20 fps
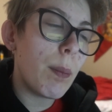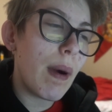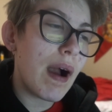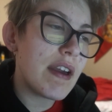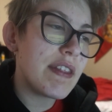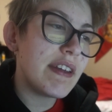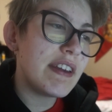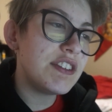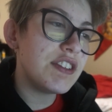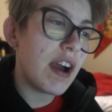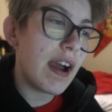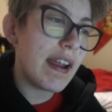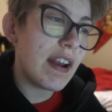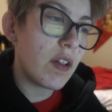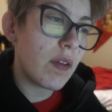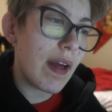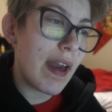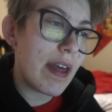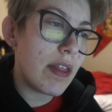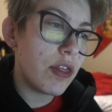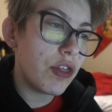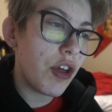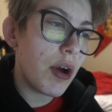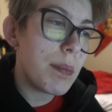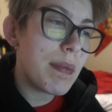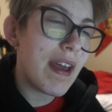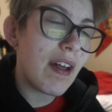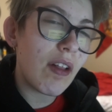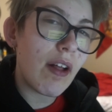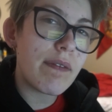by the title and
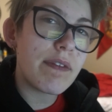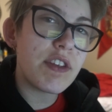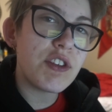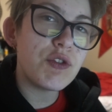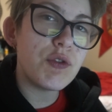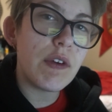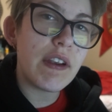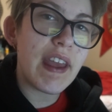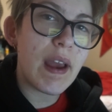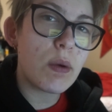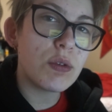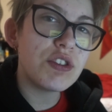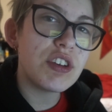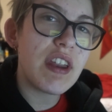thumbnail of this video,